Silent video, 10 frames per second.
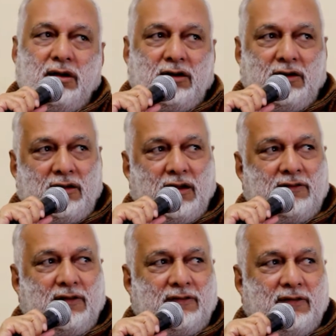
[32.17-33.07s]
It is an
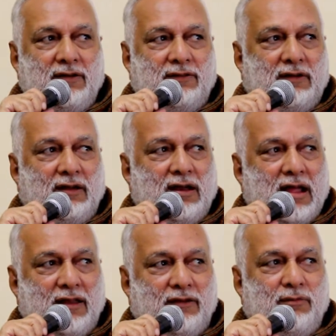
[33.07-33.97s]
existential
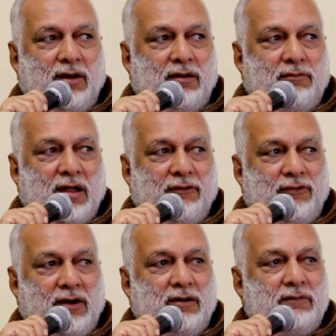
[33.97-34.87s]
arrangement, my
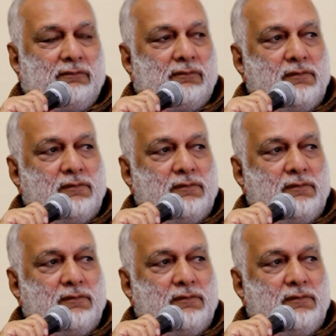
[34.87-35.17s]
friend,